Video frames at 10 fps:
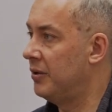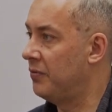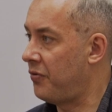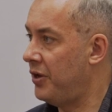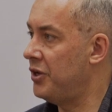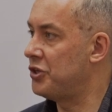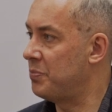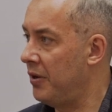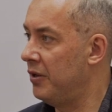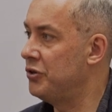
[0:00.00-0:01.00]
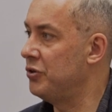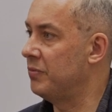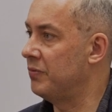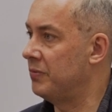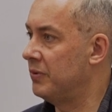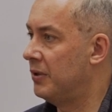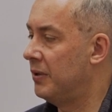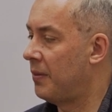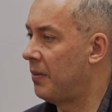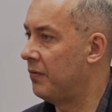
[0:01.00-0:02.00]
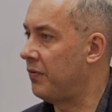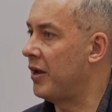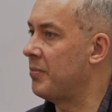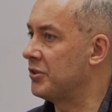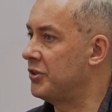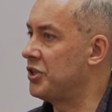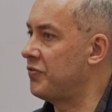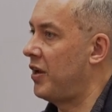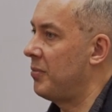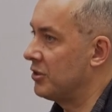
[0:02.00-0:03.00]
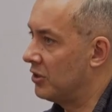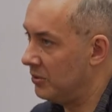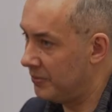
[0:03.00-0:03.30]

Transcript: French, Belgium farmers, Dutch farmers